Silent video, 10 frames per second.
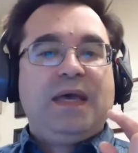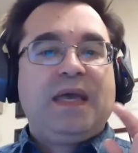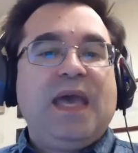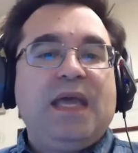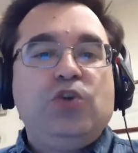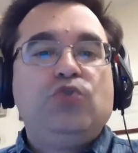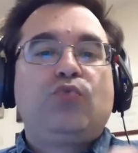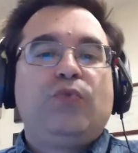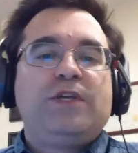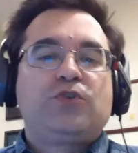Can you
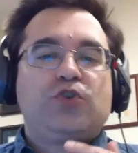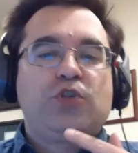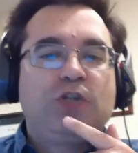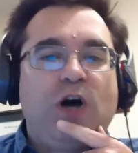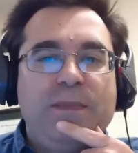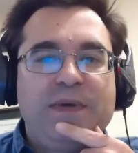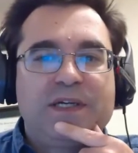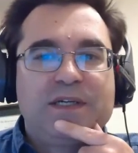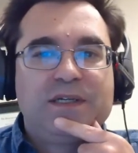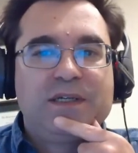research a
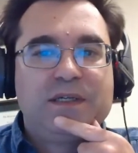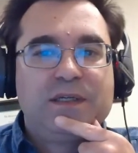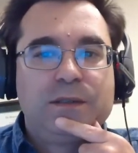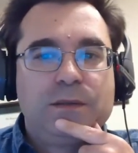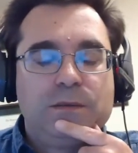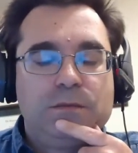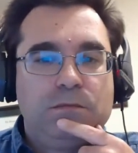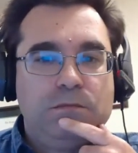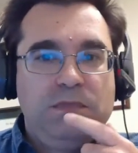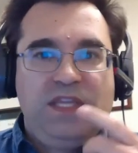topic?
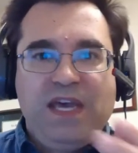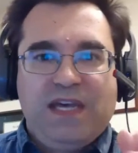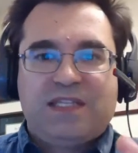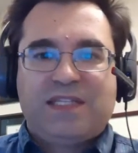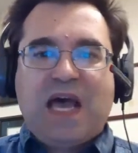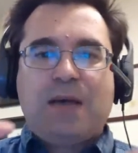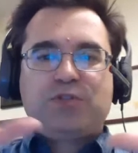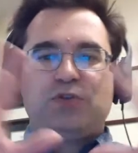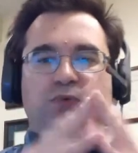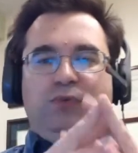Yes,
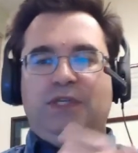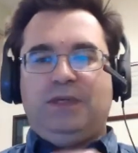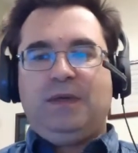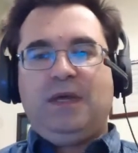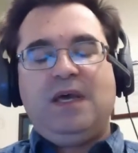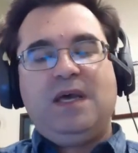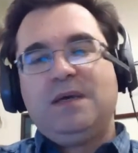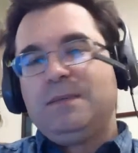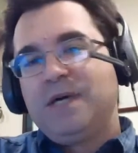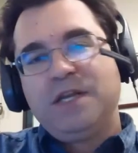absolutely.
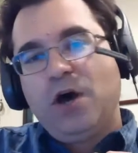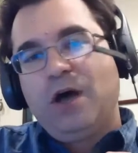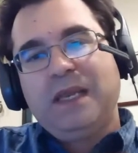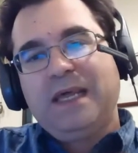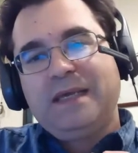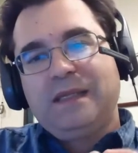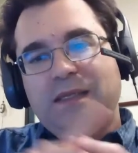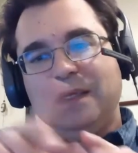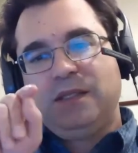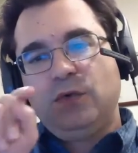But not
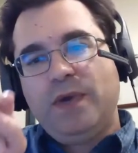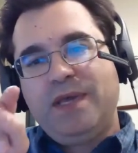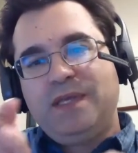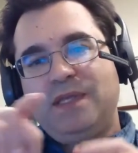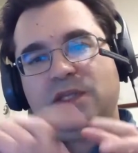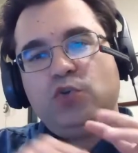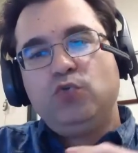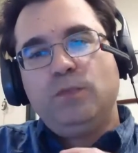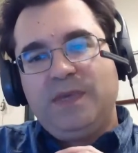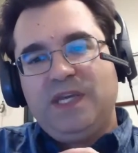likely in the way that you
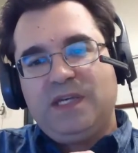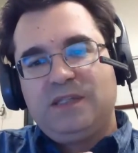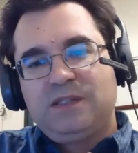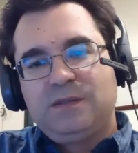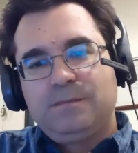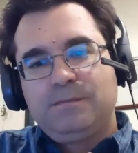mean it.